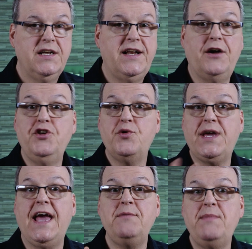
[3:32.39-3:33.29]
Now, you
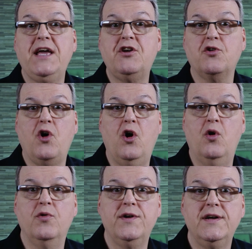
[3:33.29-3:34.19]
can make your
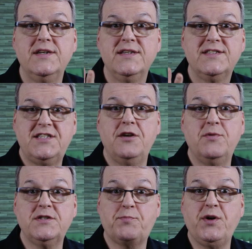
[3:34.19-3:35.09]
own
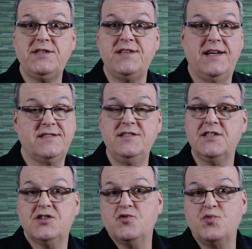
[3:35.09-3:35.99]
sequence presets. And
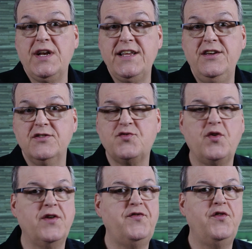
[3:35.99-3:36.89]
this is really
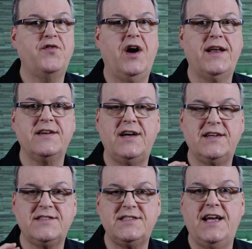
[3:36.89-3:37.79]
useful if you've got
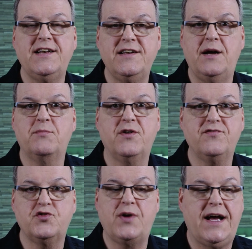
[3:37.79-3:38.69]
a set number
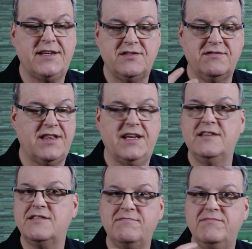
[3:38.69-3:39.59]
of tracks and
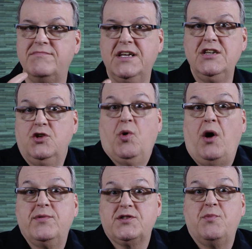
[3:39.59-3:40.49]
things, and you
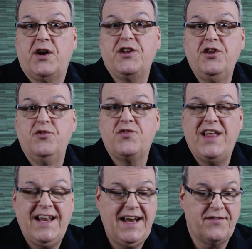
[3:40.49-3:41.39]
always want to use
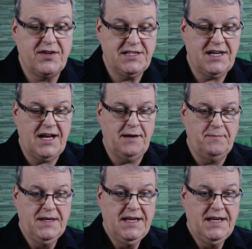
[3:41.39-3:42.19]
that every time.